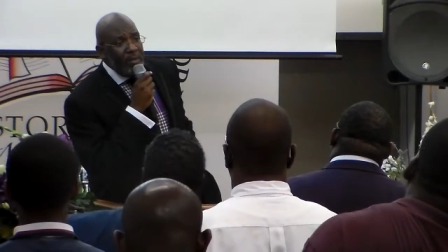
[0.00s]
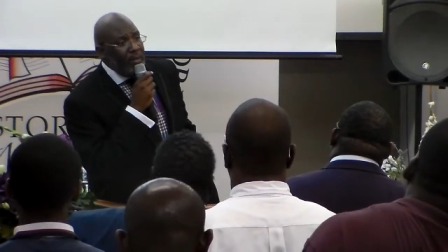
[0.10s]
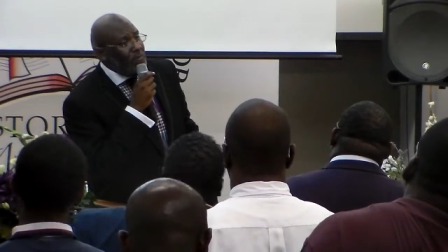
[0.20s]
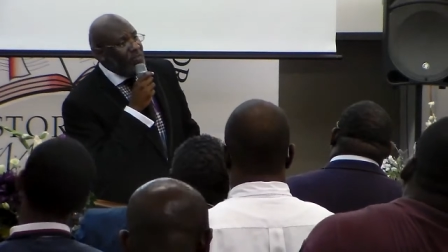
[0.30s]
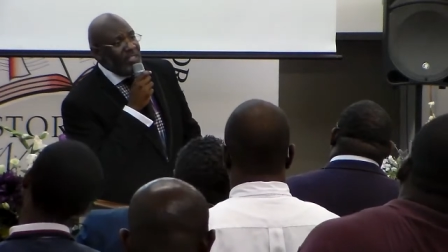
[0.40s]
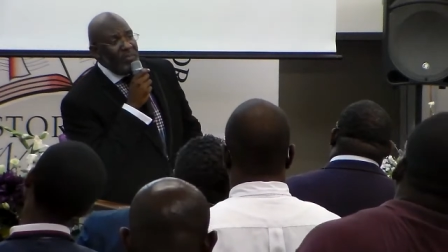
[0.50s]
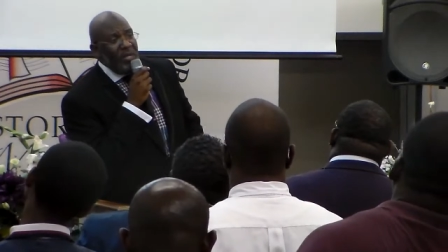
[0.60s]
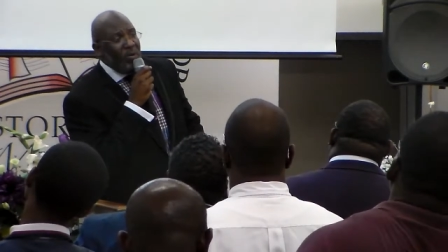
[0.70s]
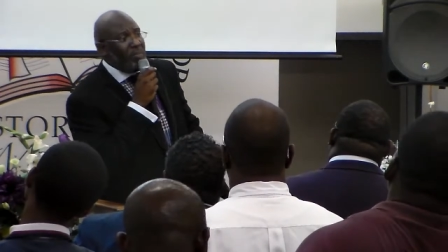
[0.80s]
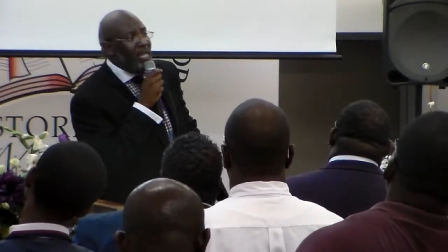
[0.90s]
Don't fix
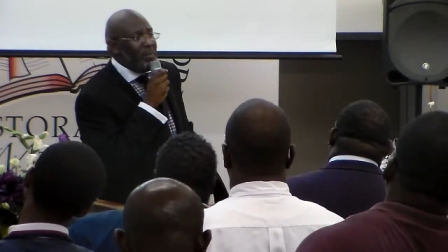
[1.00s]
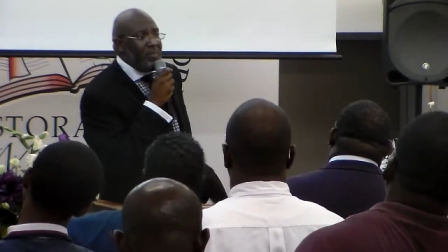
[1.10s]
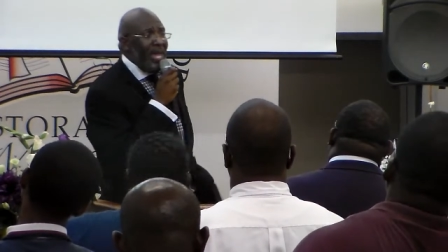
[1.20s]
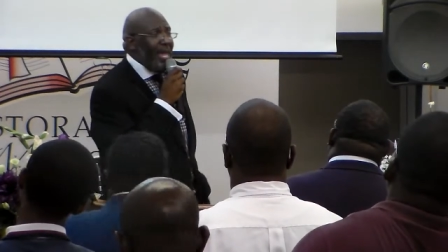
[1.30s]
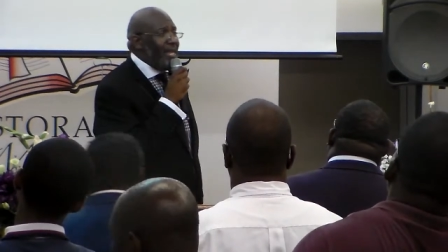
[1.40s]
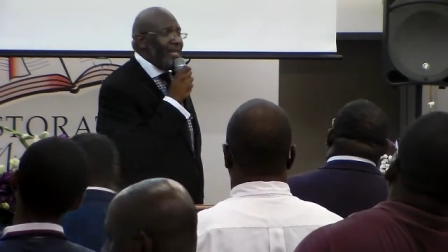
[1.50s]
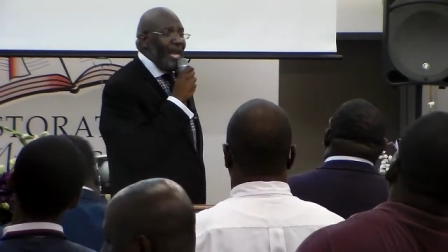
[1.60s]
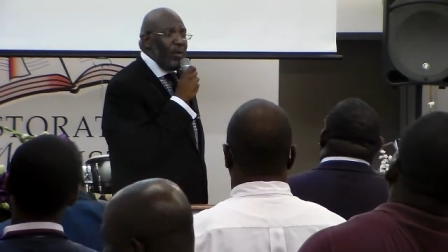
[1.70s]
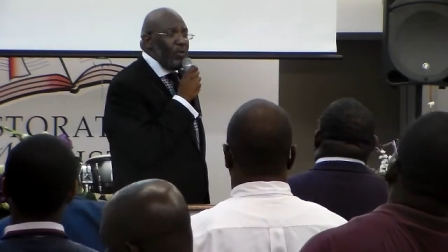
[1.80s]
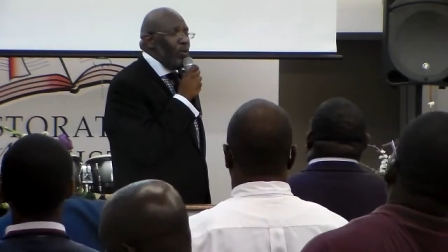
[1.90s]
me on plate, man.
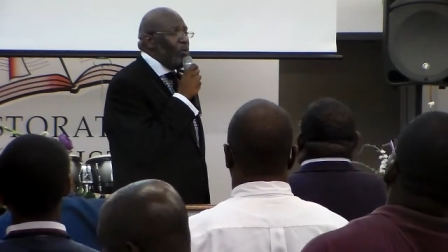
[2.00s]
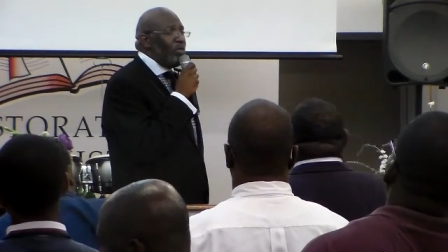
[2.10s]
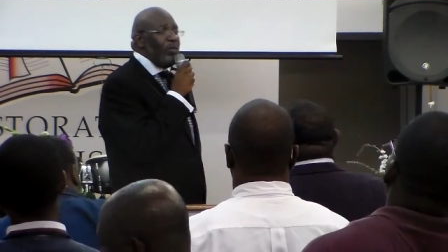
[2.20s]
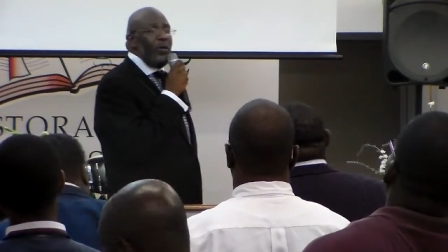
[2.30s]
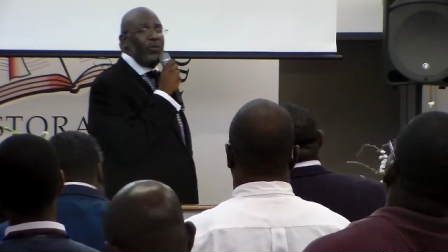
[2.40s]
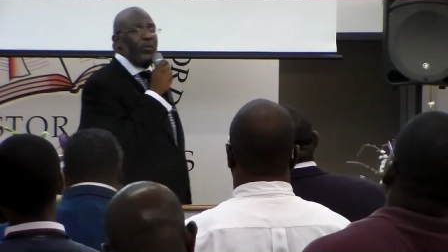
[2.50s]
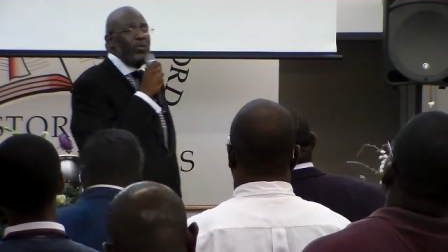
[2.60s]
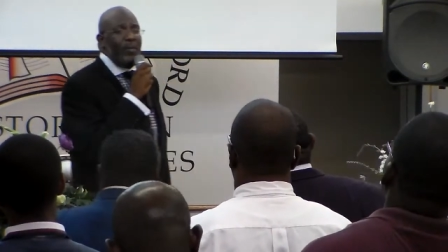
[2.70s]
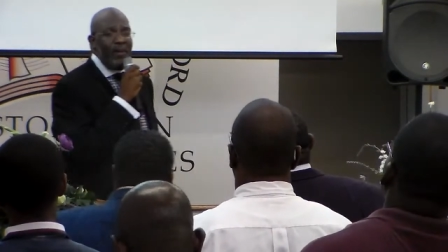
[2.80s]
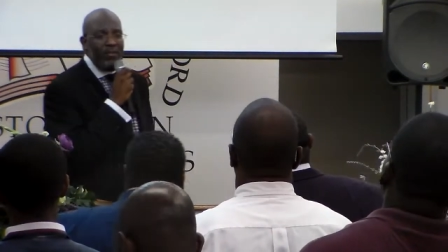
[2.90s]
I don't know what you're going to
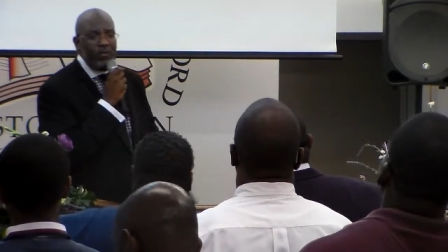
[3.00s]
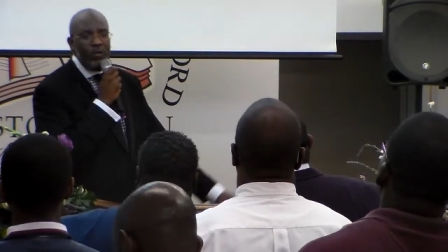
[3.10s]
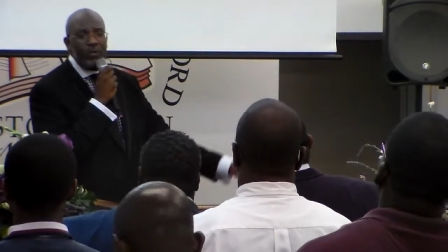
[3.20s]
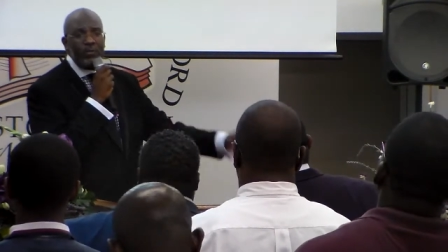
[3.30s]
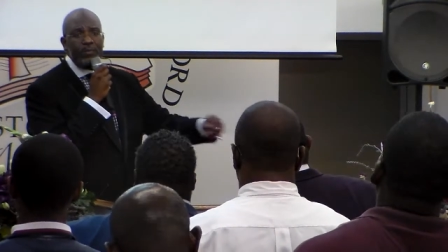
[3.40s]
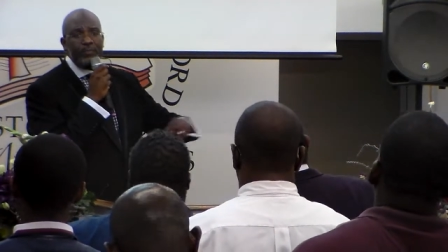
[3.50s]
do to my food.